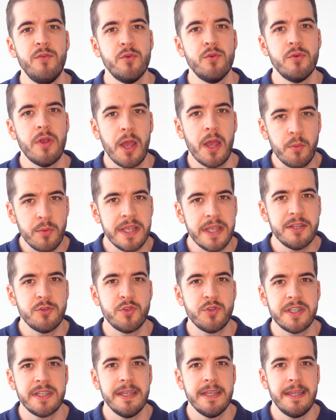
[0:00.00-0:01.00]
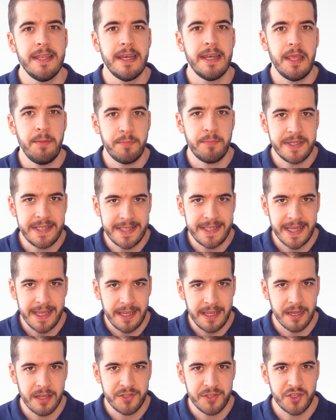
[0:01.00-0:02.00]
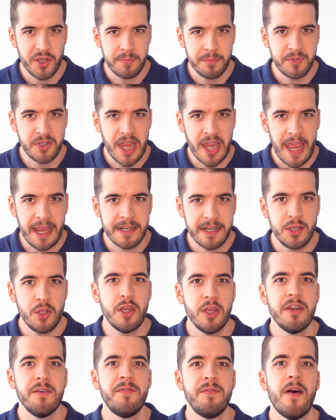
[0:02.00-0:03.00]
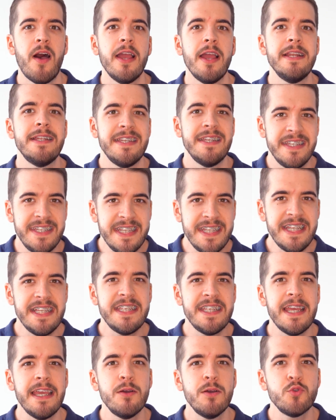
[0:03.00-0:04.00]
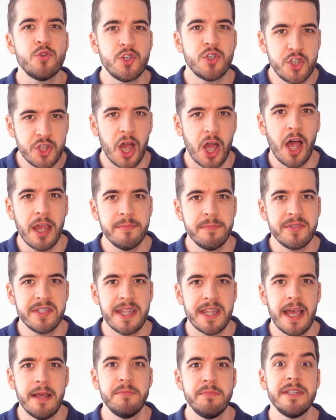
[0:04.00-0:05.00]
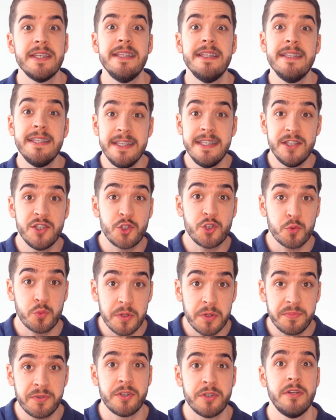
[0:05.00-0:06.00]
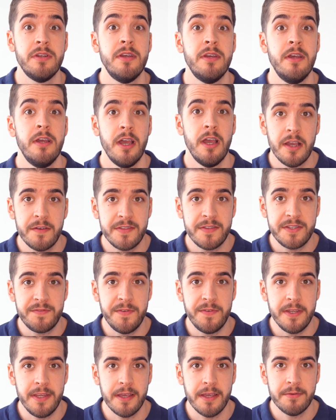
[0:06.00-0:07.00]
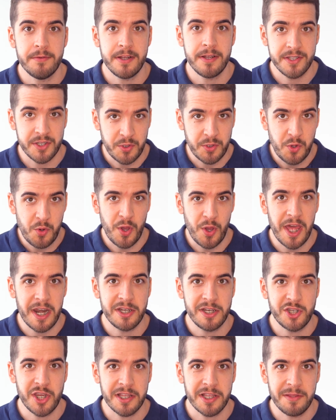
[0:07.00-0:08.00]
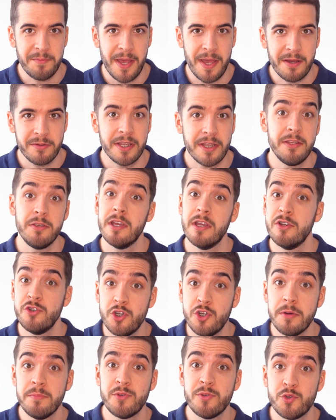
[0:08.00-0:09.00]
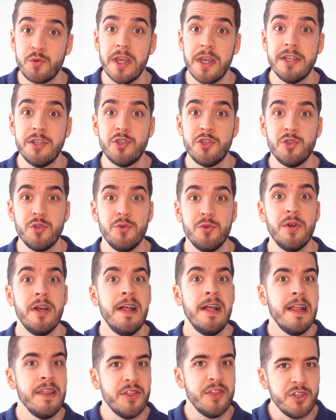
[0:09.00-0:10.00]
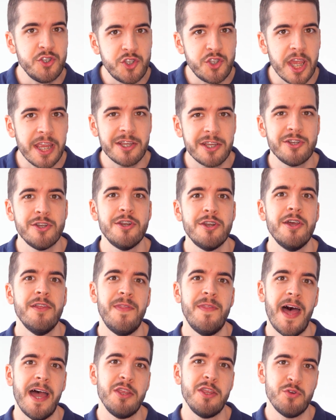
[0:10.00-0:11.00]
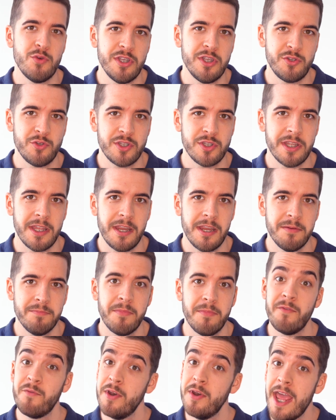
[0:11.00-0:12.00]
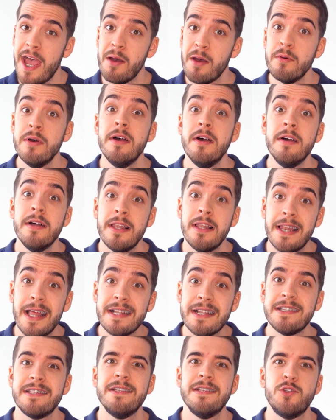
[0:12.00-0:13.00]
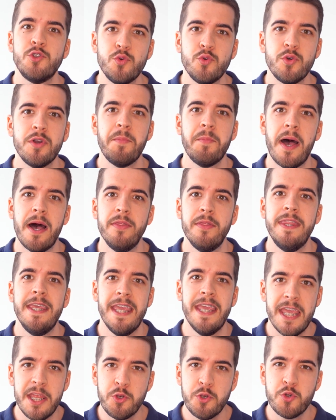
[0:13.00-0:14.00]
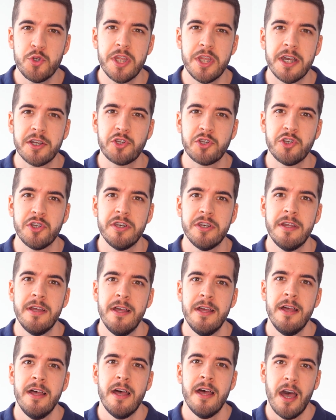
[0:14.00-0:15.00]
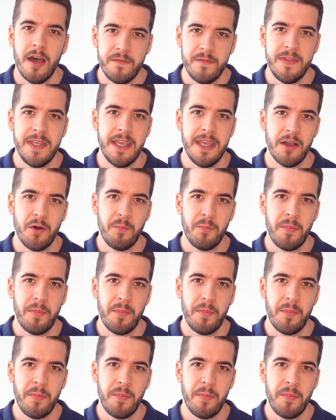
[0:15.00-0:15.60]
you're only interested in a particular subject, you're going to find detailed timestamps in the description of this video, right? So go ahead and check them out and you can jump straight to the section that you're interested in. For now, let's talk about the introduction of the EL